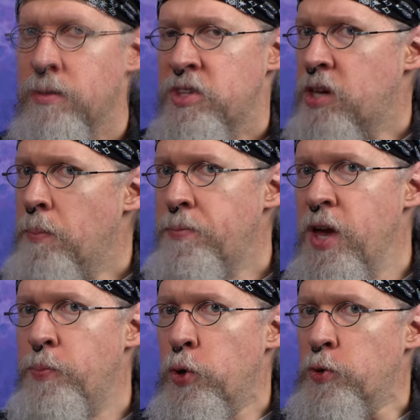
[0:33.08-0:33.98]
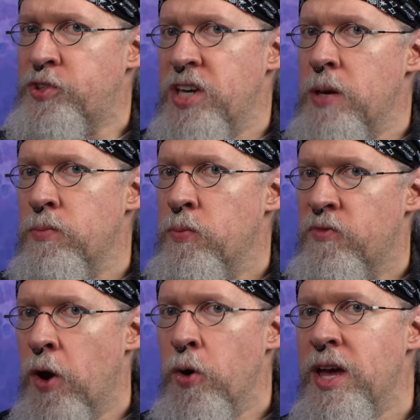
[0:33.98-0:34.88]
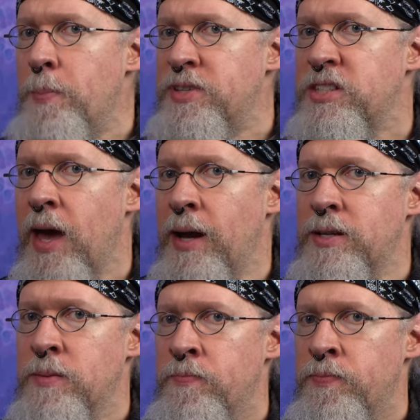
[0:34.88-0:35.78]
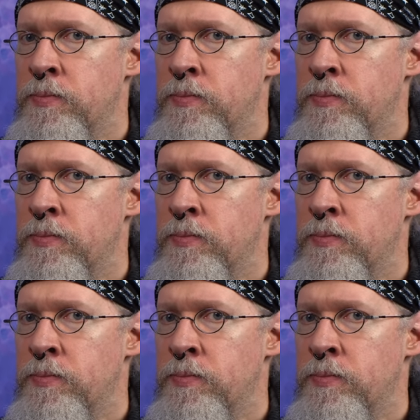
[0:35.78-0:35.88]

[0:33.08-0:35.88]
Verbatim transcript: Some people seem very upset